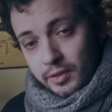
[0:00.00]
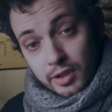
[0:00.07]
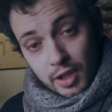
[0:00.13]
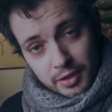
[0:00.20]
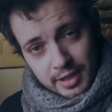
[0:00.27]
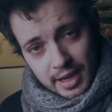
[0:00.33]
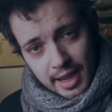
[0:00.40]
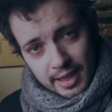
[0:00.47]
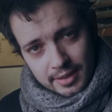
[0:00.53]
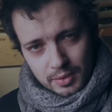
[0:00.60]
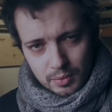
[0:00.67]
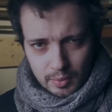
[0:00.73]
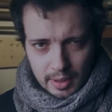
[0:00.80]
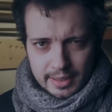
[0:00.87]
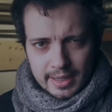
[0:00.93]
Those
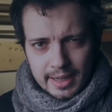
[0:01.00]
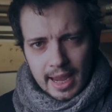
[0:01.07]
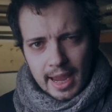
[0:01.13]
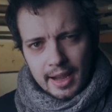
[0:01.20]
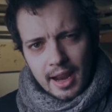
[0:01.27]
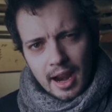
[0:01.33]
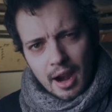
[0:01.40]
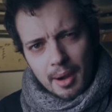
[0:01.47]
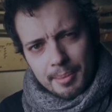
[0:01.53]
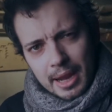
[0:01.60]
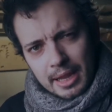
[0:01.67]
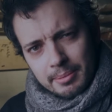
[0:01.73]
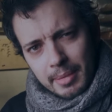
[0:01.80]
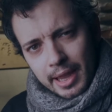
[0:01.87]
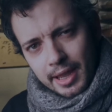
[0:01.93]
ads, once again, are
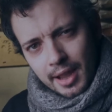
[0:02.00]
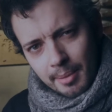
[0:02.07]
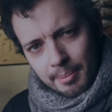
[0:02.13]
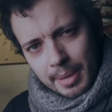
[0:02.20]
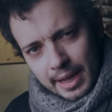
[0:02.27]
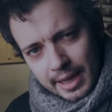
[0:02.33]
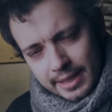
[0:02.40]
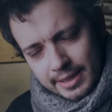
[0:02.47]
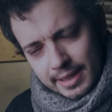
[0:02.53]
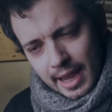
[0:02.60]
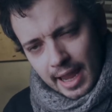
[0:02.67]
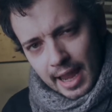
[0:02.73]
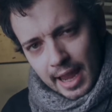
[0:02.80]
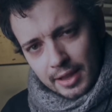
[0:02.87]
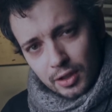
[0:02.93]
made by companies,
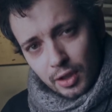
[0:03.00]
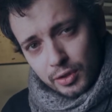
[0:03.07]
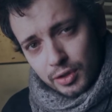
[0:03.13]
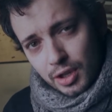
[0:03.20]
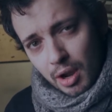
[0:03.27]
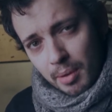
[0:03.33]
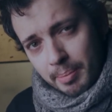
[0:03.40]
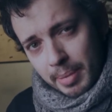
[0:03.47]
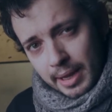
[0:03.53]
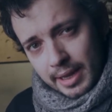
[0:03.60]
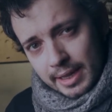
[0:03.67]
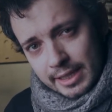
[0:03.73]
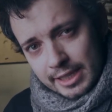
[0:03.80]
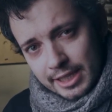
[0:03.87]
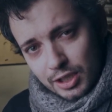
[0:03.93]
and those
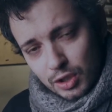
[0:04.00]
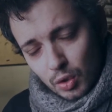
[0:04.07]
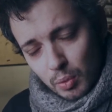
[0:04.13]
companies,